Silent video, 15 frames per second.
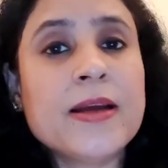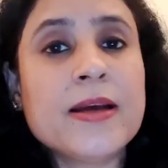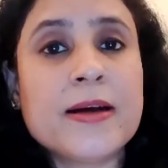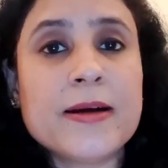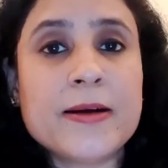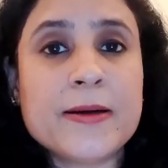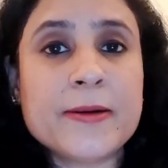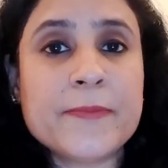
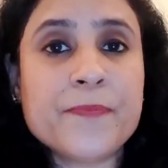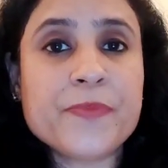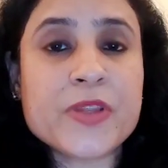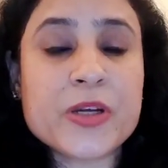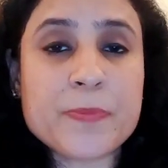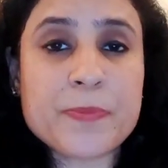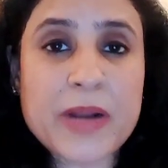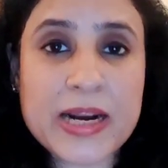
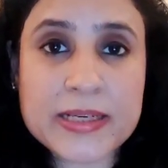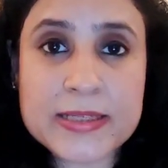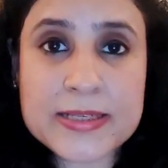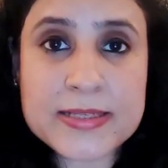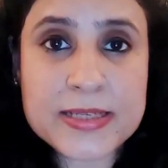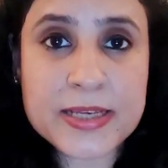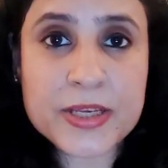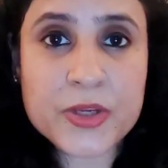
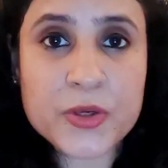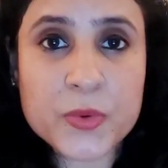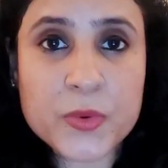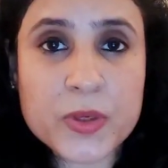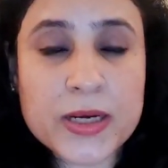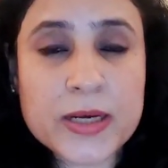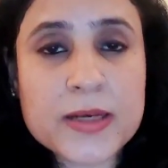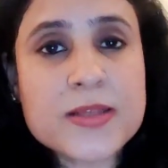practicing
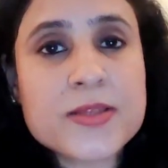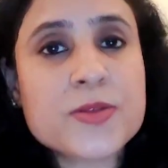yoga.